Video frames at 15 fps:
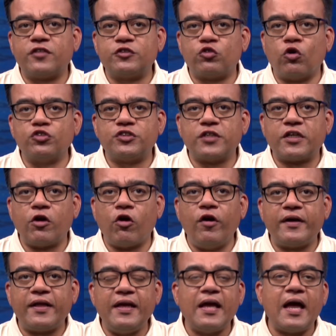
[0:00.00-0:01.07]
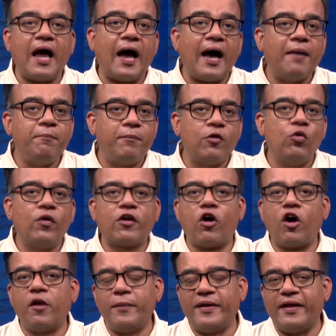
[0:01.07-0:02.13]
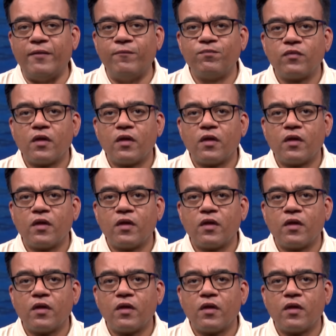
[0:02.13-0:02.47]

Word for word: resource security and blue economy.